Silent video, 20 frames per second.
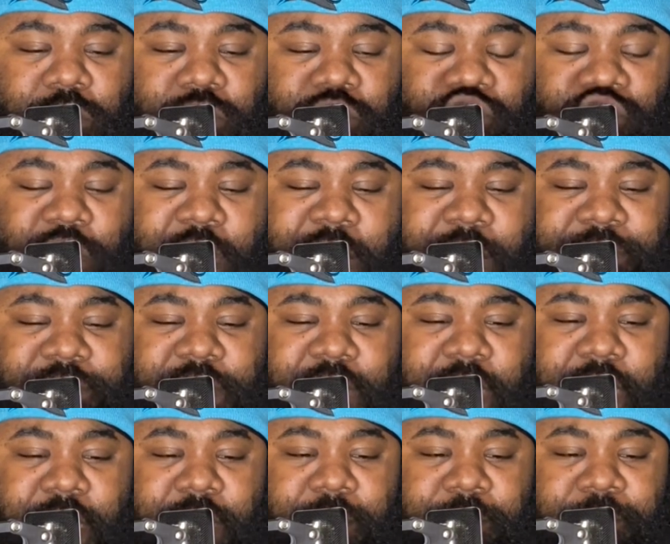draft
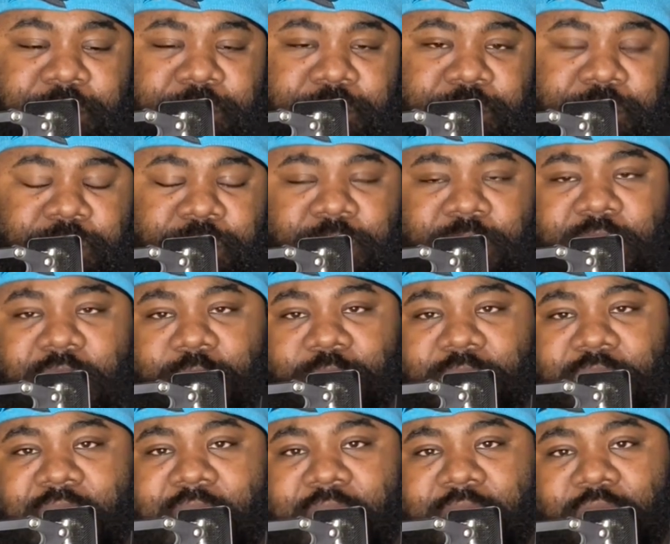day, and
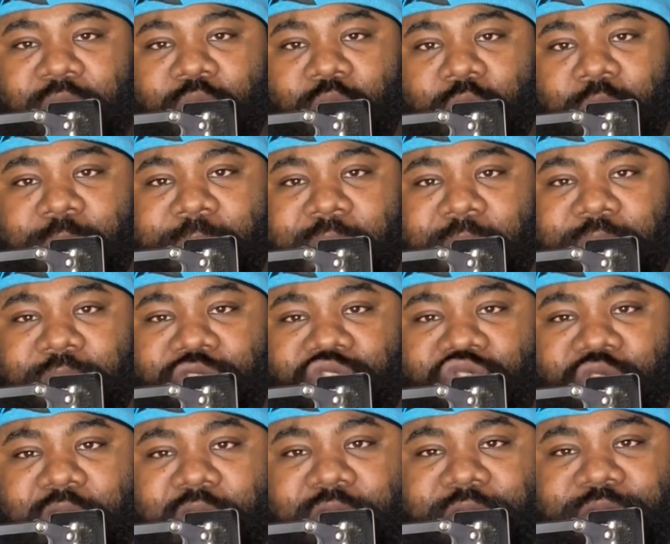we got a quarterback we
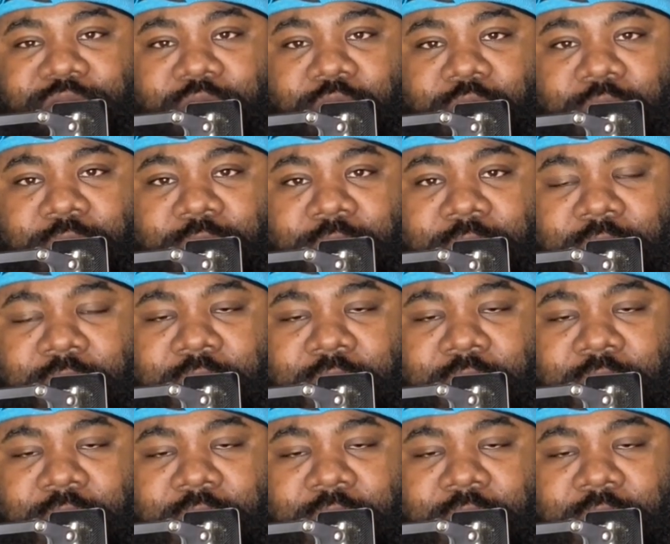traded for.